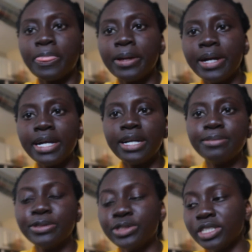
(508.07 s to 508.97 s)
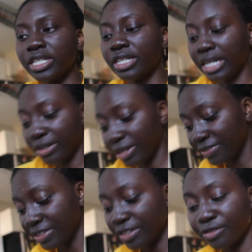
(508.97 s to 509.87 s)
Alright, I don't
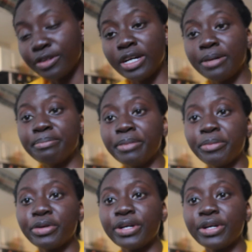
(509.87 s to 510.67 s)
have enough room